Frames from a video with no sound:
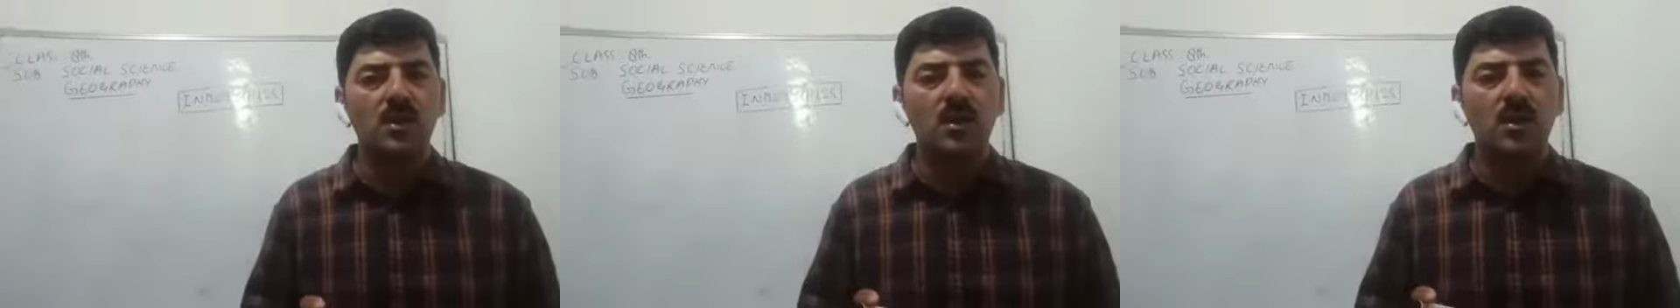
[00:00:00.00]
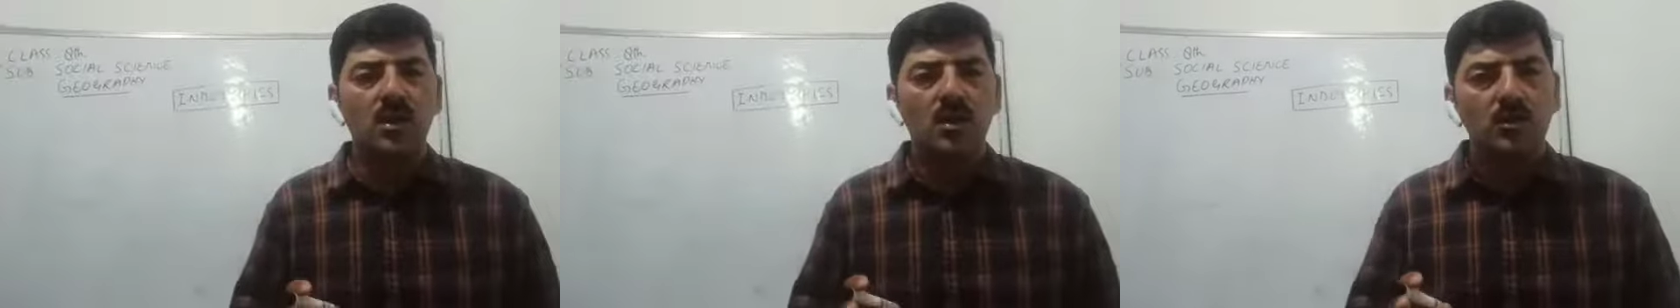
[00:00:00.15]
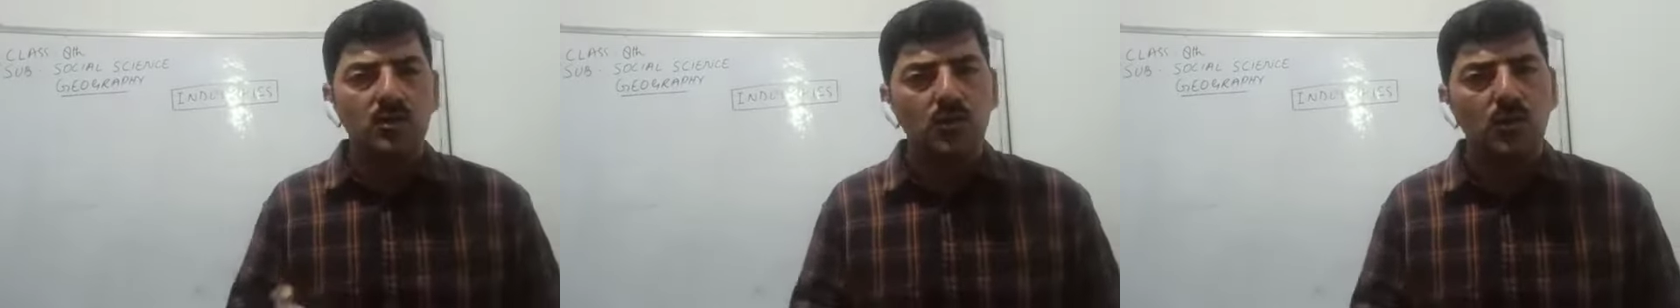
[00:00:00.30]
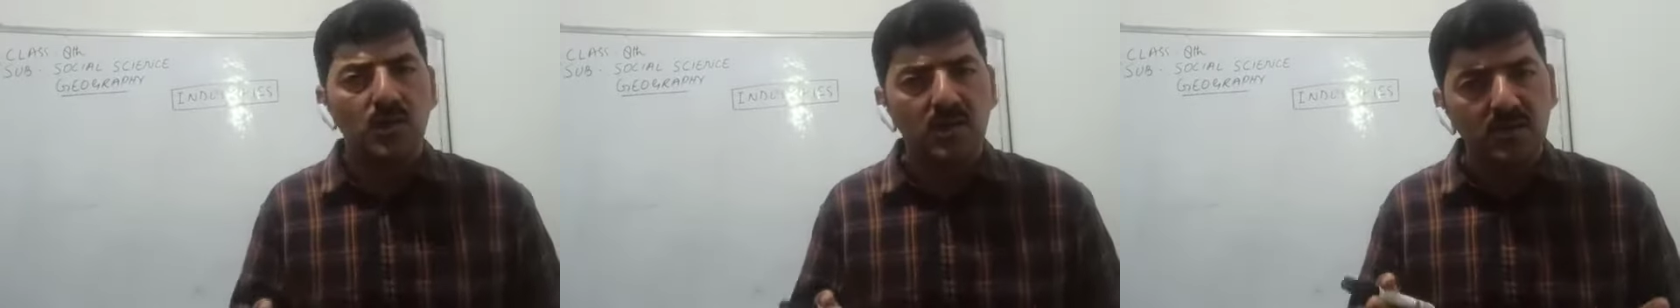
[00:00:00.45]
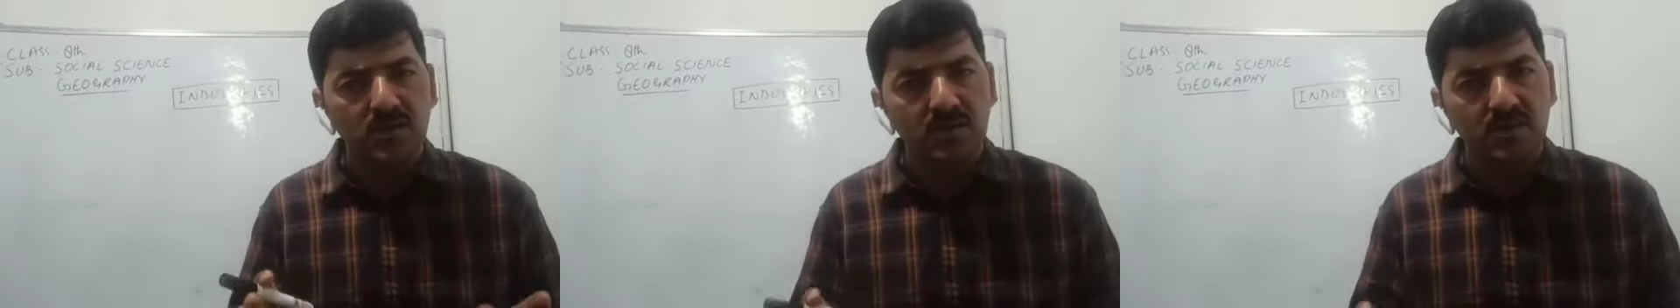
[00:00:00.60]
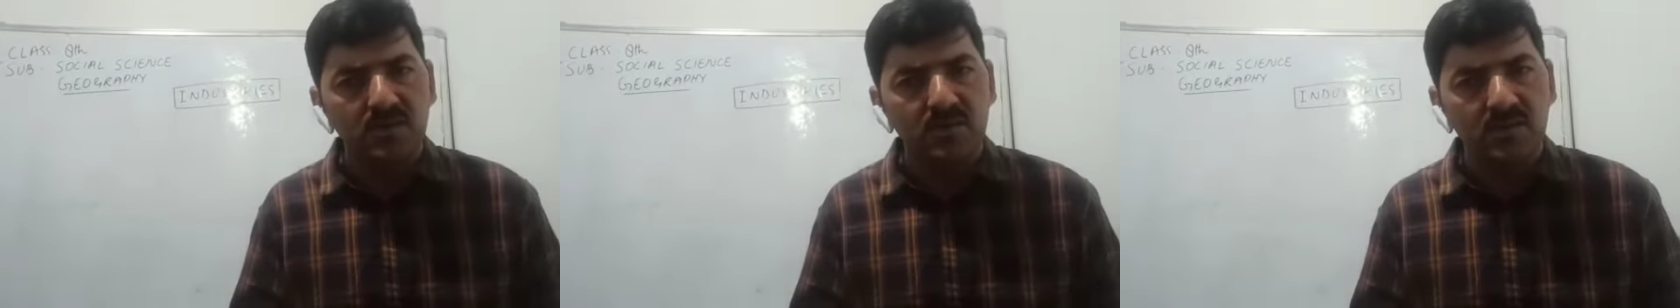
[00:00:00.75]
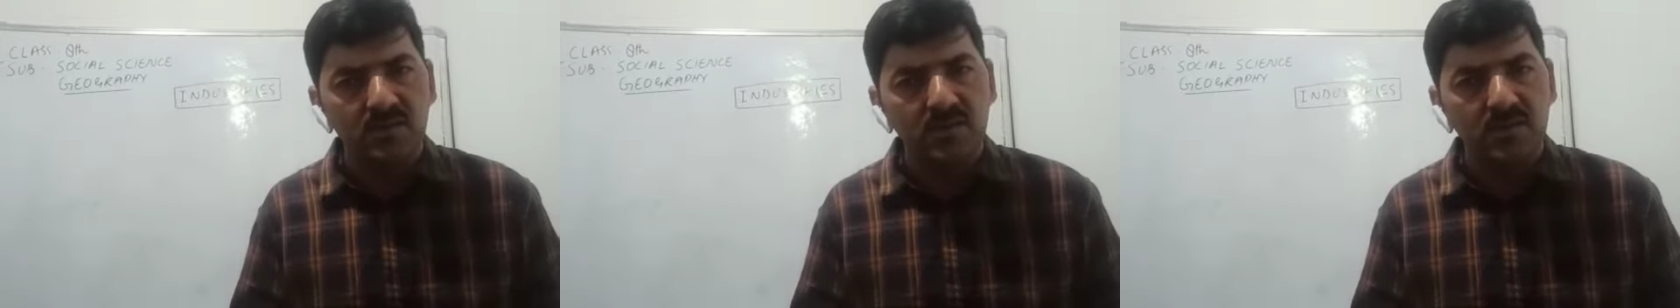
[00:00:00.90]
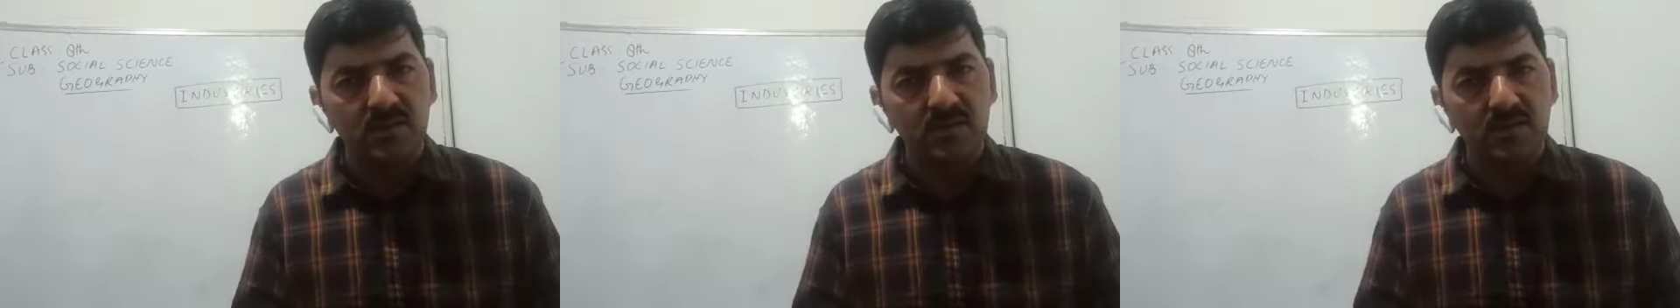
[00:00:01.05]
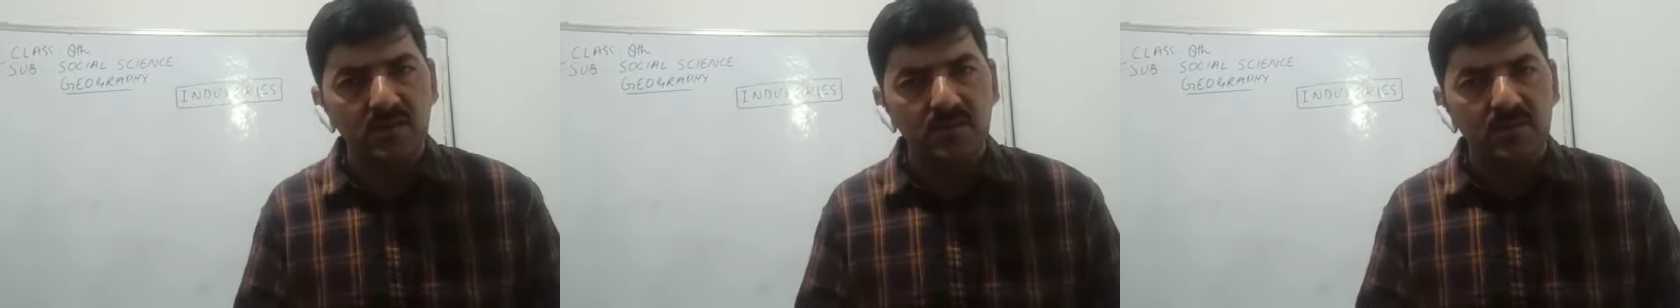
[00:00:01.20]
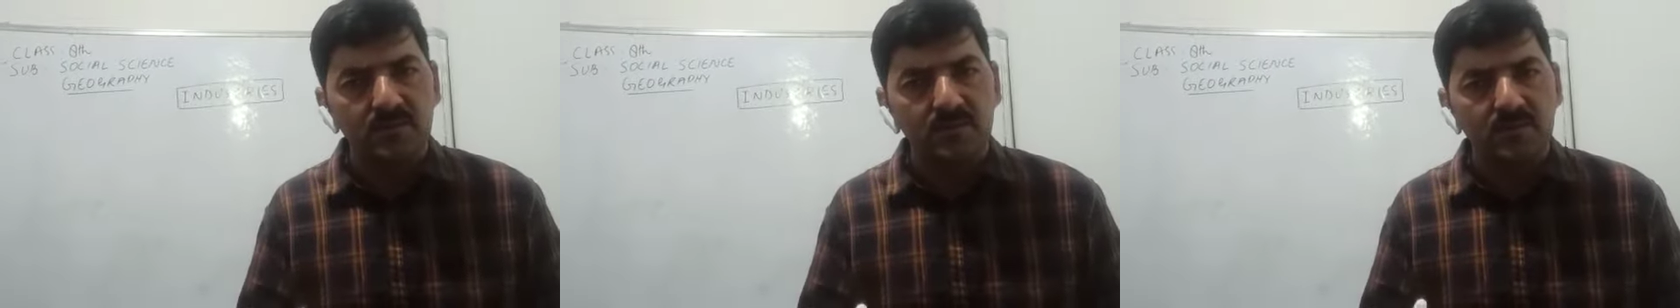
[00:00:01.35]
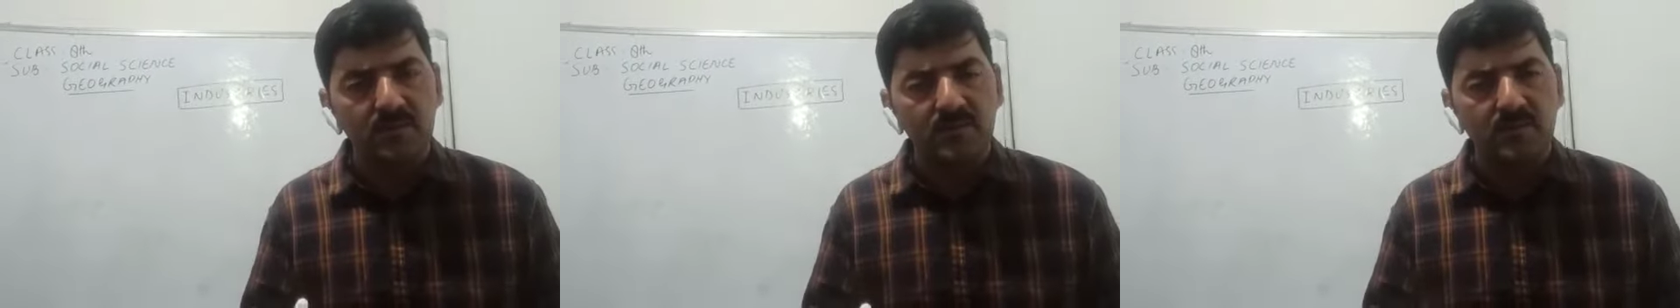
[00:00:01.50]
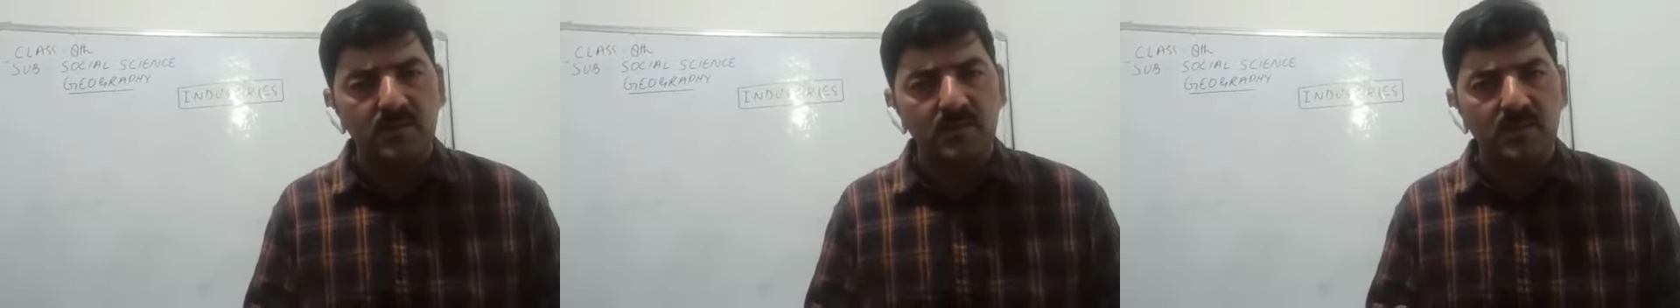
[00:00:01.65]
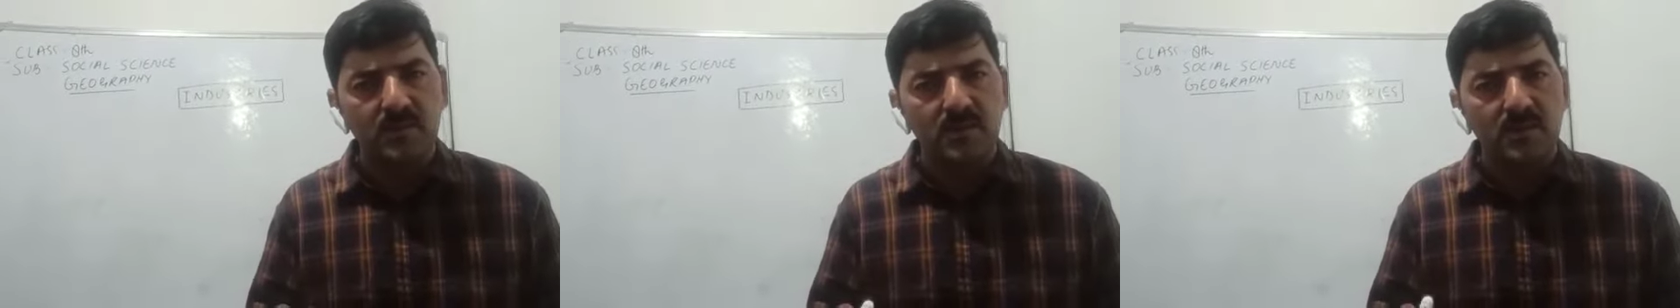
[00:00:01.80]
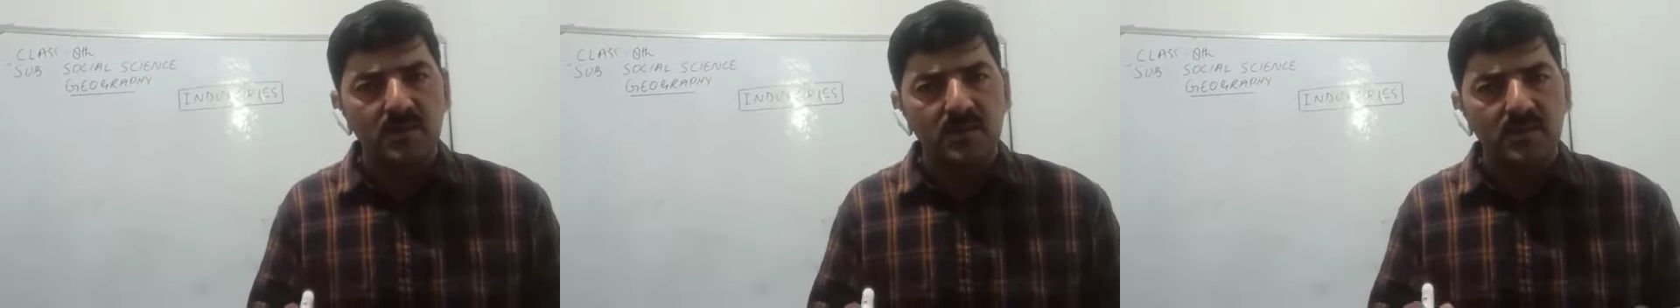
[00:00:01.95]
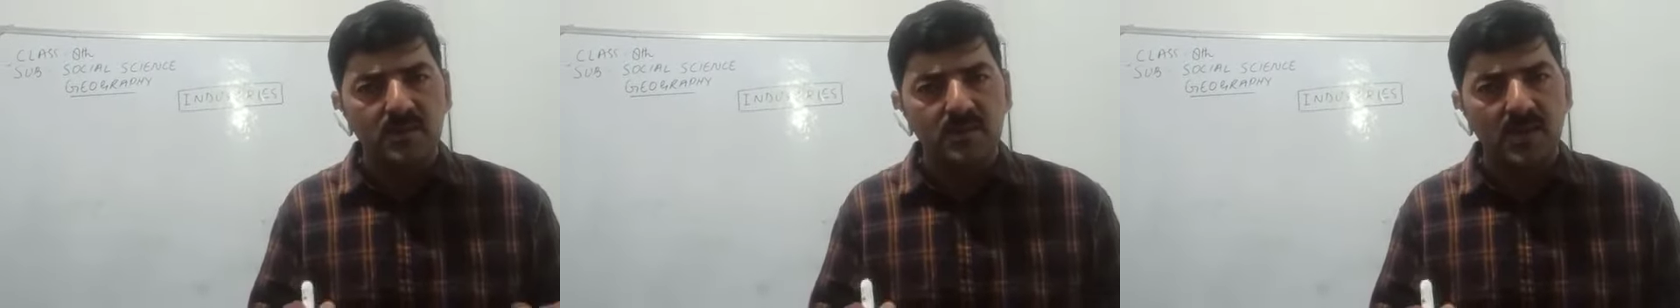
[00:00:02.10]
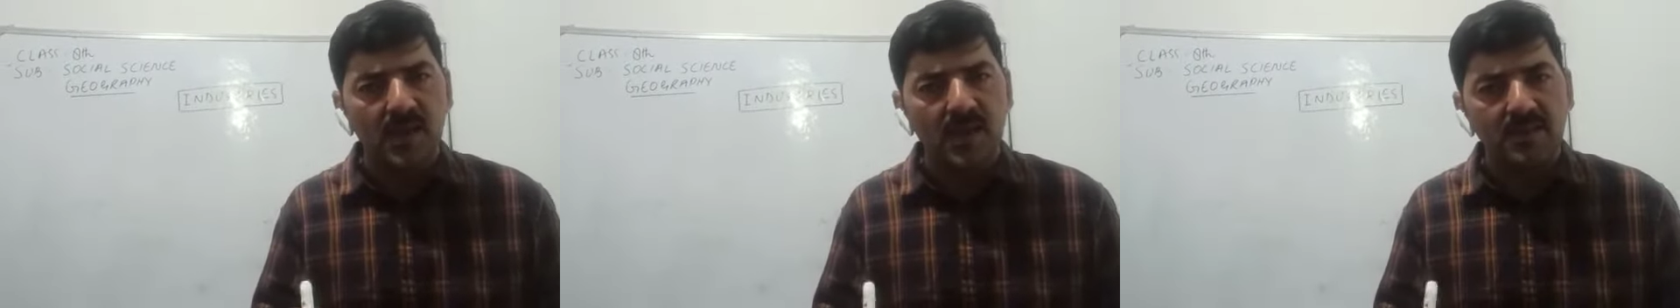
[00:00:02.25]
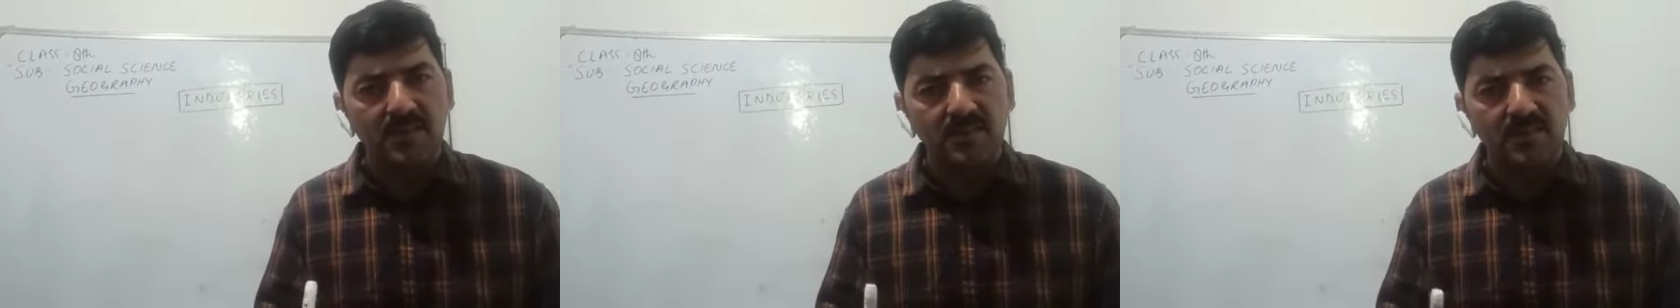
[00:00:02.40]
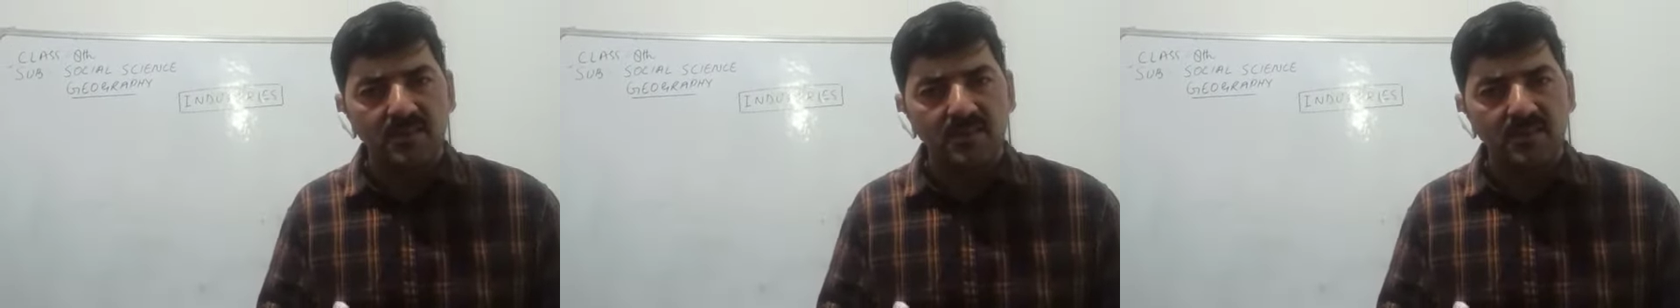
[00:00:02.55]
So industries change